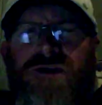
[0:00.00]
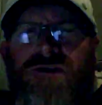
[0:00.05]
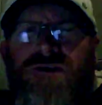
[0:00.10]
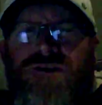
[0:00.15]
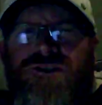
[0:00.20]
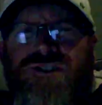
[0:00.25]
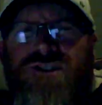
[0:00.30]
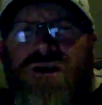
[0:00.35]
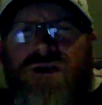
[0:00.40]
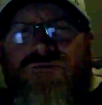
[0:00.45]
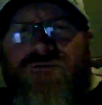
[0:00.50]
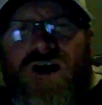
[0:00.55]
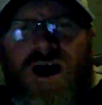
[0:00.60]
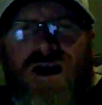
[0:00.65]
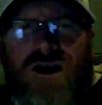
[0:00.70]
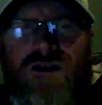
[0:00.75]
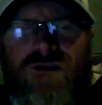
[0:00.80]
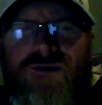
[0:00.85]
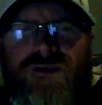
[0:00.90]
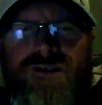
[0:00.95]
yourself
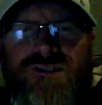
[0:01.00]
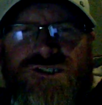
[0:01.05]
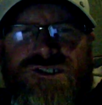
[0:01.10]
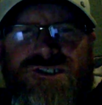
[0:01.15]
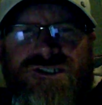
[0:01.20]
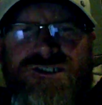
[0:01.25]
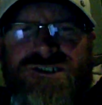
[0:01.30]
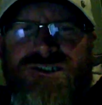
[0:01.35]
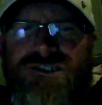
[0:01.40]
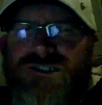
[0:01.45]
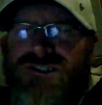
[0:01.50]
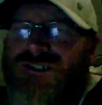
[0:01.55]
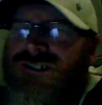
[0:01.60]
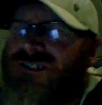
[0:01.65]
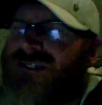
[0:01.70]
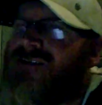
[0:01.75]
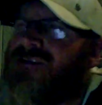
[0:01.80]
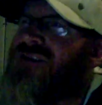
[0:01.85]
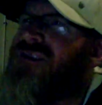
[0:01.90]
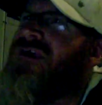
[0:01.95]
higher than Jesus.
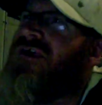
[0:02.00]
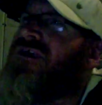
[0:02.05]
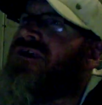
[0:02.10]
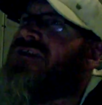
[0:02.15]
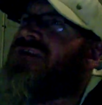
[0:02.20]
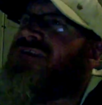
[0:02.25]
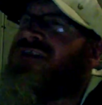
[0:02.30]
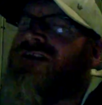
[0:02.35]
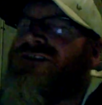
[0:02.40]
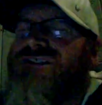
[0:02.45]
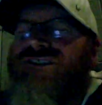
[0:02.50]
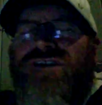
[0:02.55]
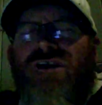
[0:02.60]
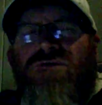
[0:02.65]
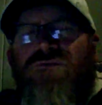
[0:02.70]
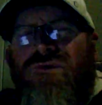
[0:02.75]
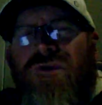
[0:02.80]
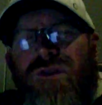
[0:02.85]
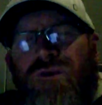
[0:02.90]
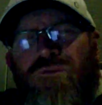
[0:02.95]
And that's
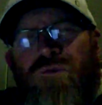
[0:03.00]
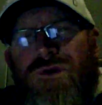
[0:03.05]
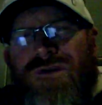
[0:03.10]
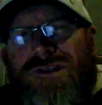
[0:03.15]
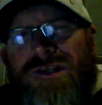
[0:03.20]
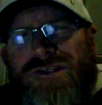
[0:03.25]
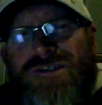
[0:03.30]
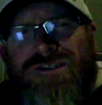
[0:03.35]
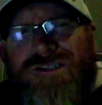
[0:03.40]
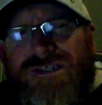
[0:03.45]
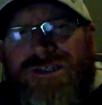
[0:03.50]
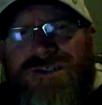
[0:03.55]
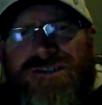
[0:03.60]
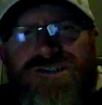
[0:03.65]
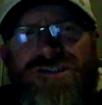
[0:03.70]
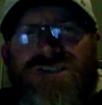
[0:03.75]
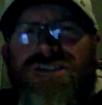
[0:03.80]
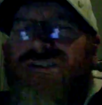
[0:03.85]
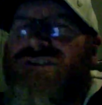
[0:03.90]
not really what this is. It's